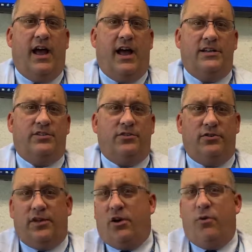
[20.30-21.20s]
as
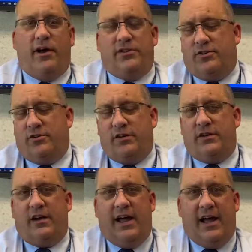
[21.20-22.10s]
to the
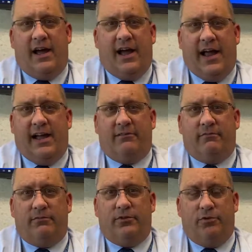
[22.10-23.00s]
goings-on uh, at
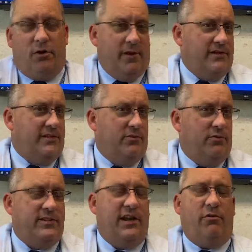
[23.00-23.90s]
URMedicine
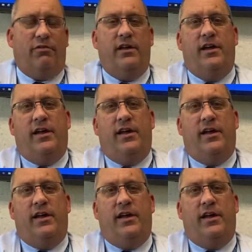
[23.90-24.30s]
Noyes Health.